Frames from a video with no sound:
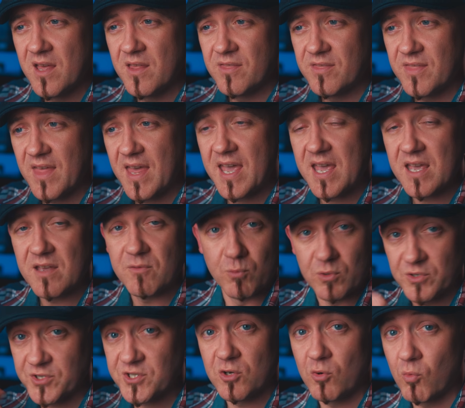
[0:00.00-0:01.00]
they
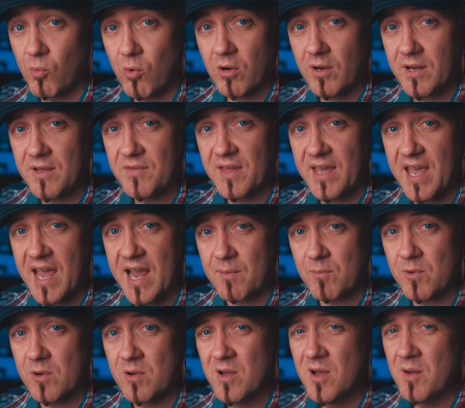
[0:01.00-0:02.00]
will still work in the
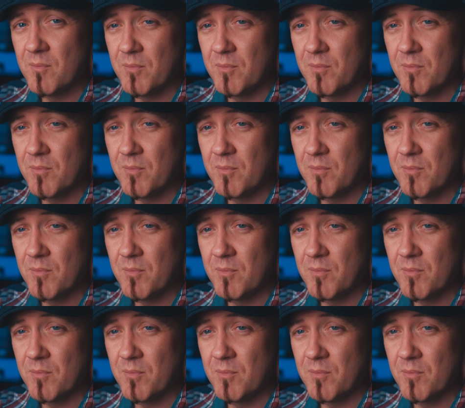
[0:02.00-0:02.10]
camera,